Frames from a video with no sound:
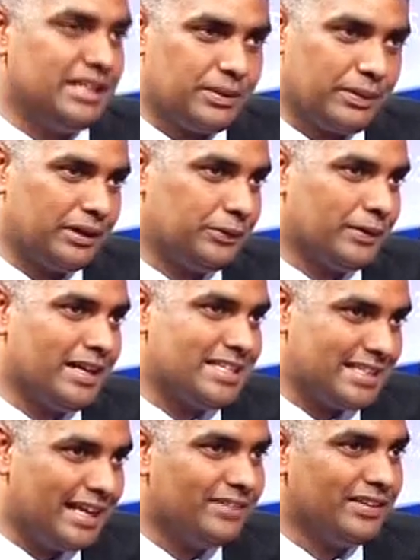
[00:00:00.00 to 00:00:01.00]
equate to our
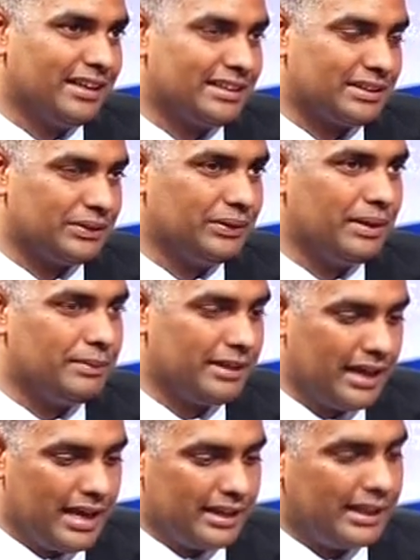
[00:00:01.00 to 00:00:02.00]
savings. You know, I
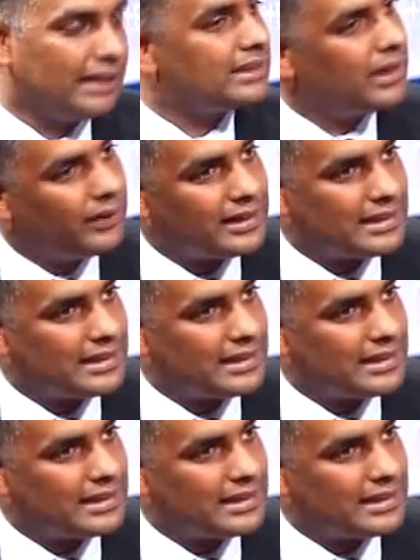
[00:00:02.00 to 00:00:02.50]
mean, that's how our